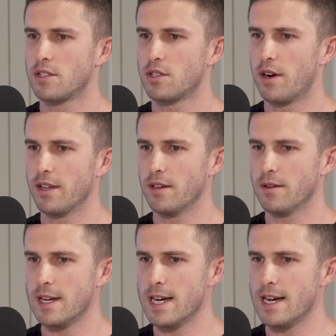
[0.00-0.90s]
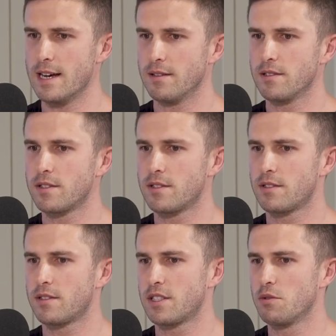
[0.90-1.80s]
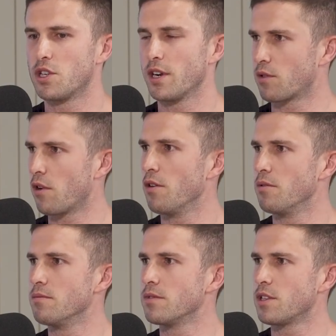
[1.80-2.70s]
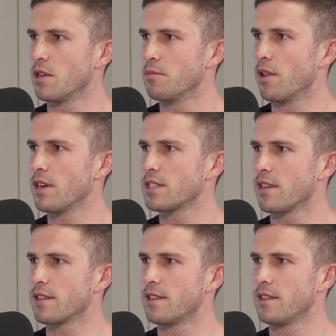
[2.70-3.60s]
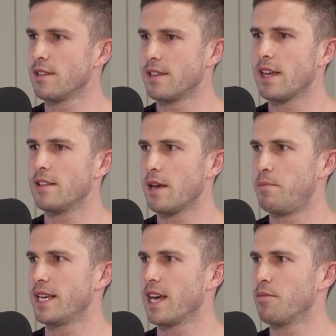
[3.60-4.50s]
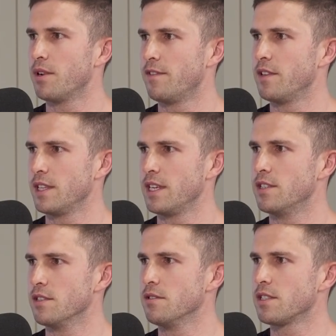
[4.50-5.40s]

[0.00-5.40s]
trying to grow certain blokes, like, they pick up on everything that you do.